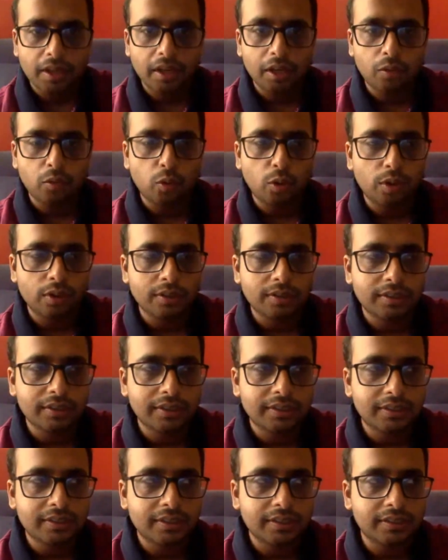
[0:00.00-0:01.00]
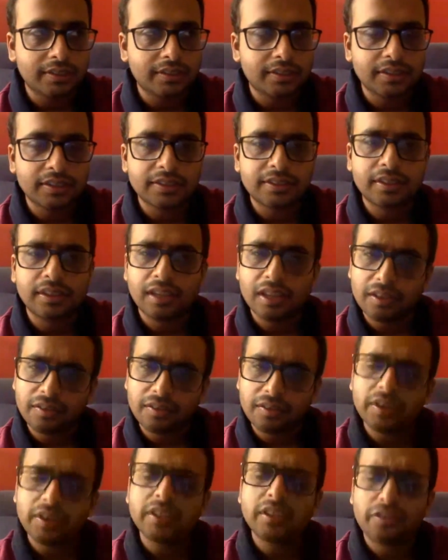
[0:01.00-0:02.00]
It was this love
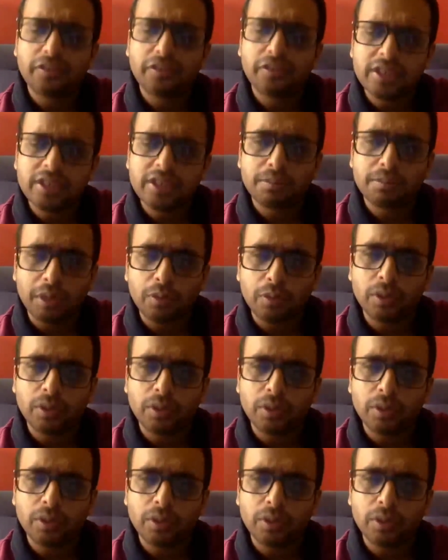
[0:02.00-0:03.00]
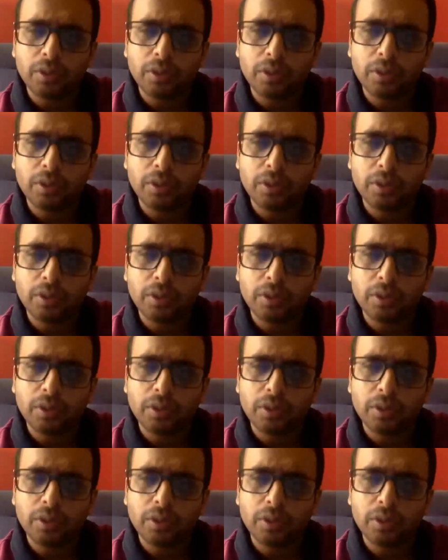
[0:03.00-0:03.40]
and the friendship between these two families.